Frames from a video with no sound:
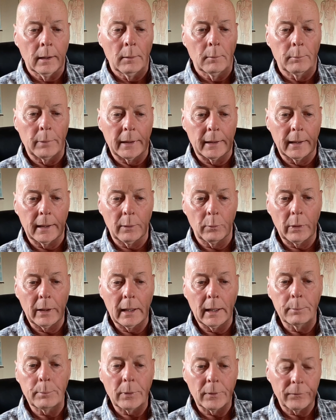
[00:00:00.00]
But anyway,
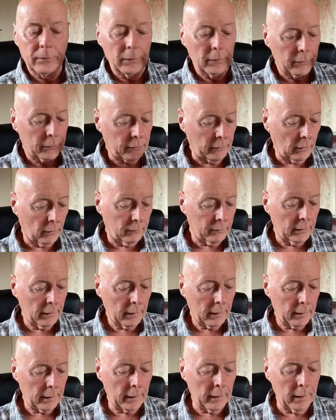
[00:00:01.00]
I prefer
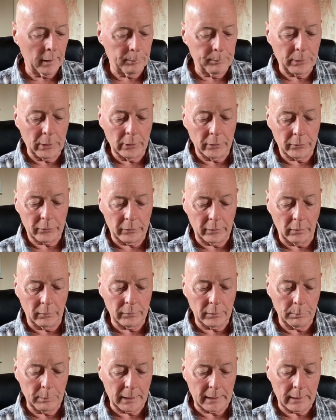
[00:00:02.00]
silver, pure
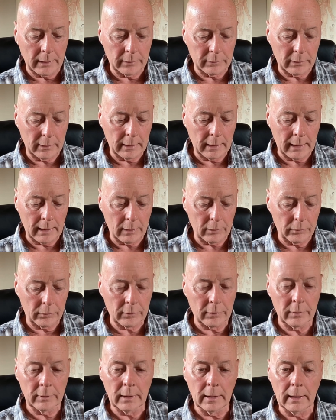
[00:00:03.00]
silver, because it
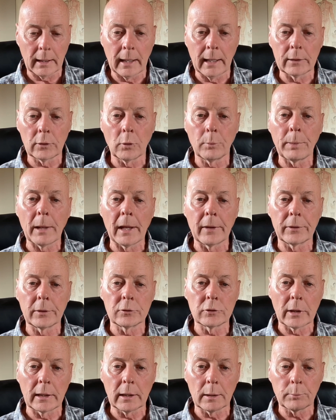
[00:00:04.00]
has the
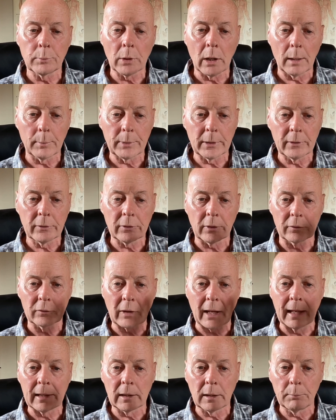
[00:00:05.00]
antipathogenic properties. It's
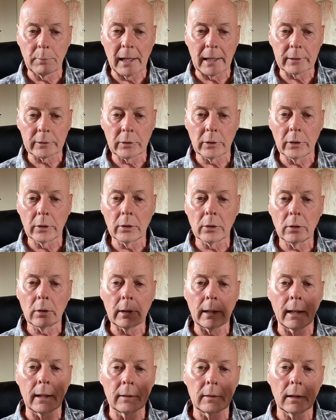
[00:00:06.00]

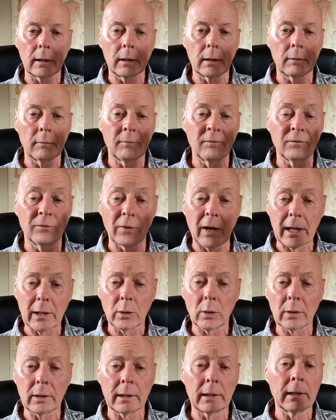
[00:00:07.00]
antibacterial,
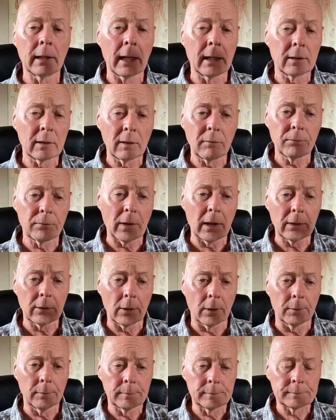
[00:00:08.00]
antiviral, and
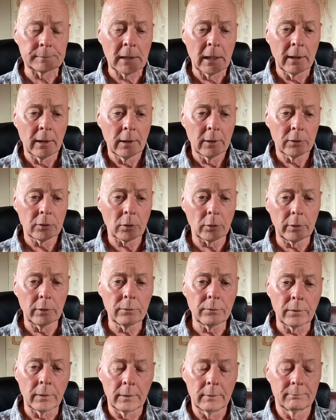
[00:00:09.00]
antifungal. So
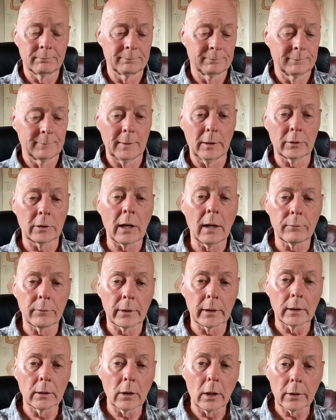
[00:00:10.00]
you're
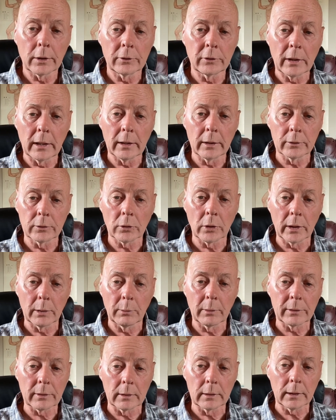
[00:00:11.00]
covering a lot of territory
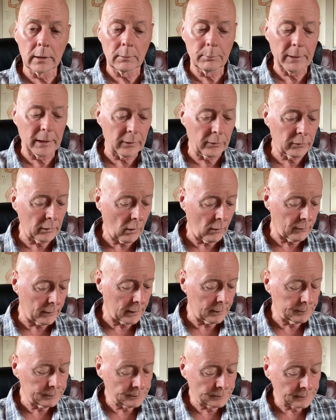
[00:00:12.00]
with a little bit of
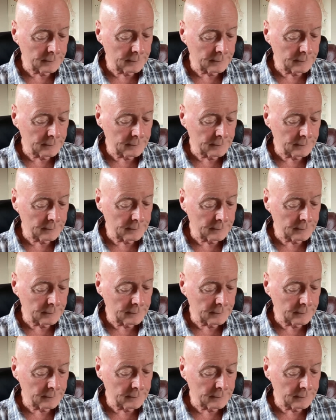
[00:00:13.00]
silver.